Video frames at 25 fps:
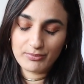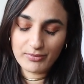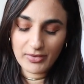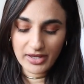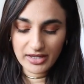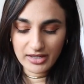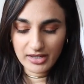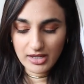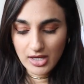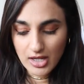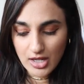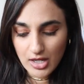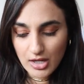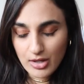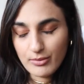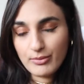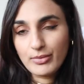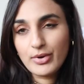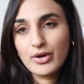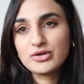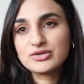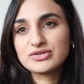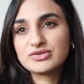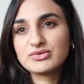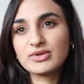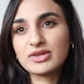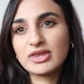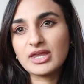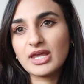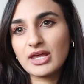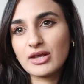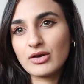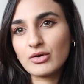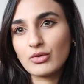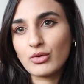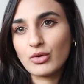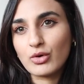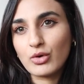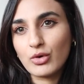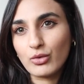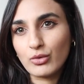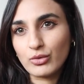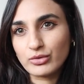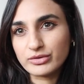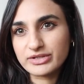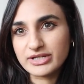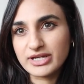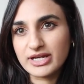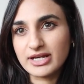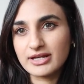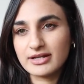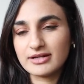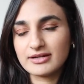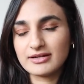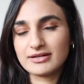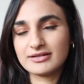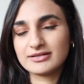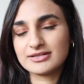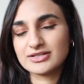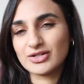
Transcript: like pose with it or hold it.